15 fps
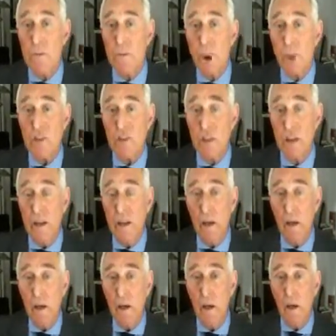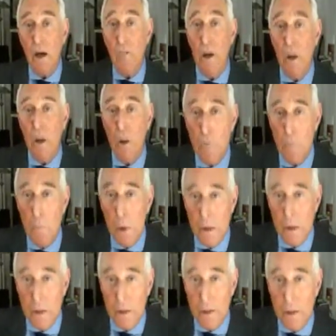mostly about
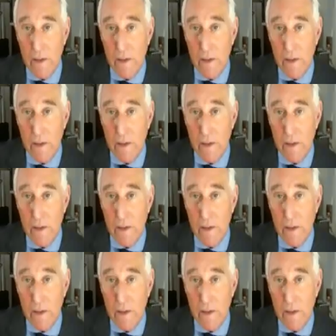money.